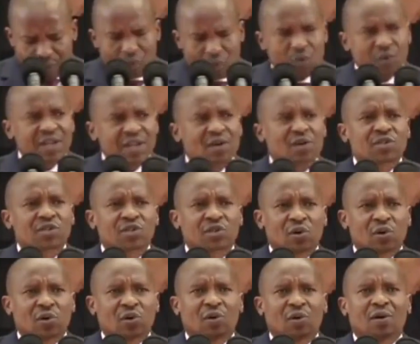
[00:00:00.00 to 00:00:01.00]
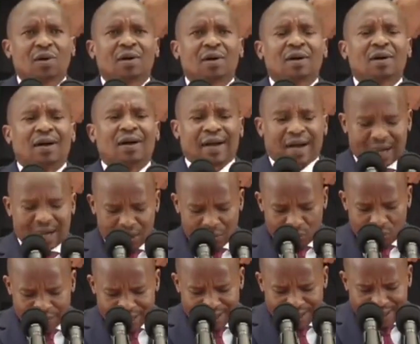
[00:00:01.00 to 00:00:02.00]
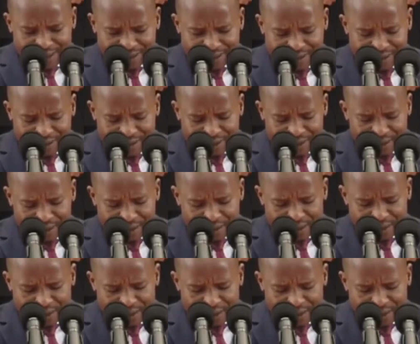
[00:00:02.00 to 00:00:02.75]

we also are looking at